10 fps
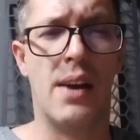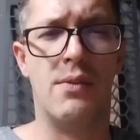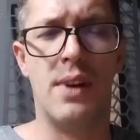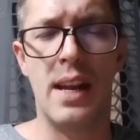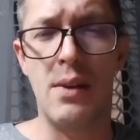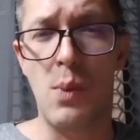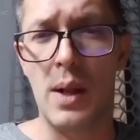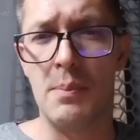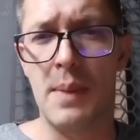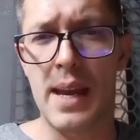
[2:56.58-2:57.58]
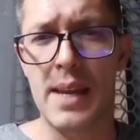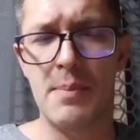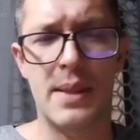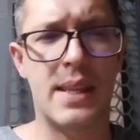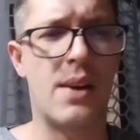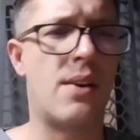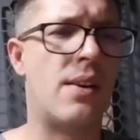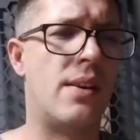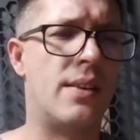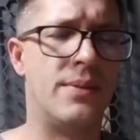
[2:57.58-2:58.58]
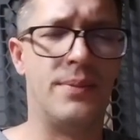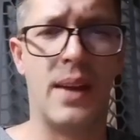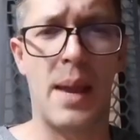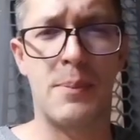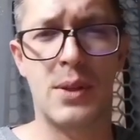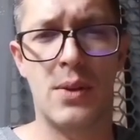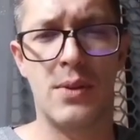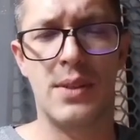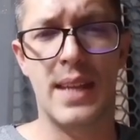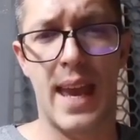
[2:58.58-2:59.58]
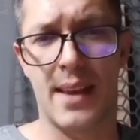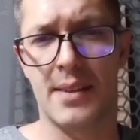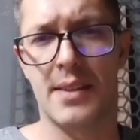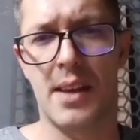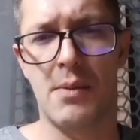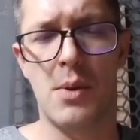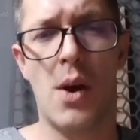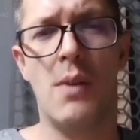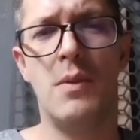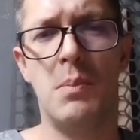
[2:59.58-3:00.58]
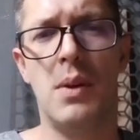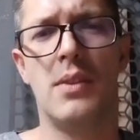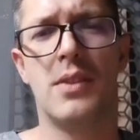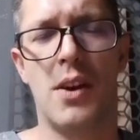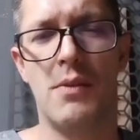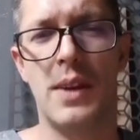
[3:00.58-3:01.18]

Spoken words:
really well made, but they are absolute tanks. They were overbuilt, over